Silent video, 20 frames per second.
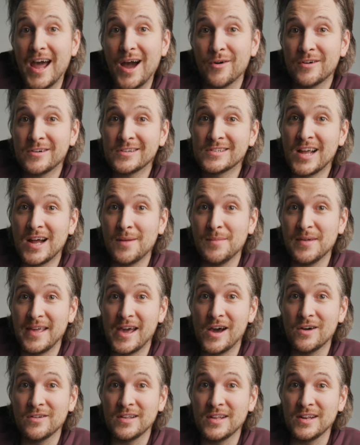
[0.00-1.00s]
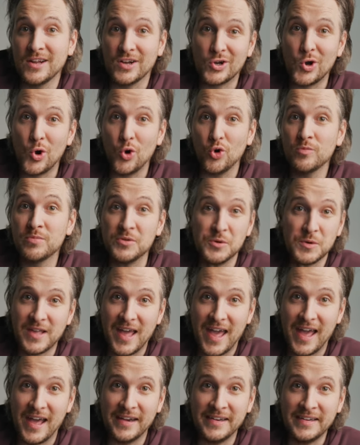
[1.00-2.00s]
Hour is coming out in a cold brew
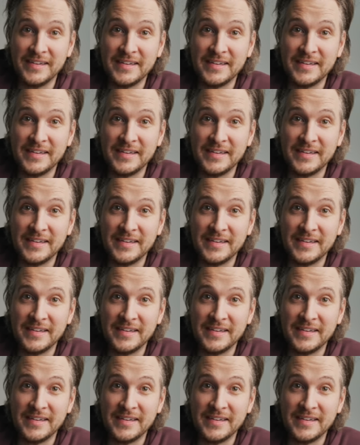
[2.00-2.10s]
can.